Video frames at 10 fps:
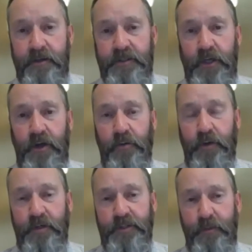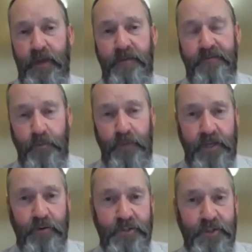So maybe for me,
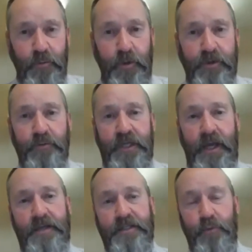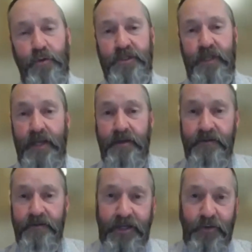who's someone who's getting towards the end of
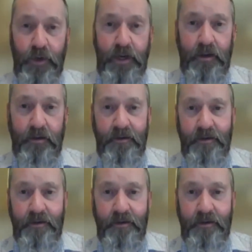their career,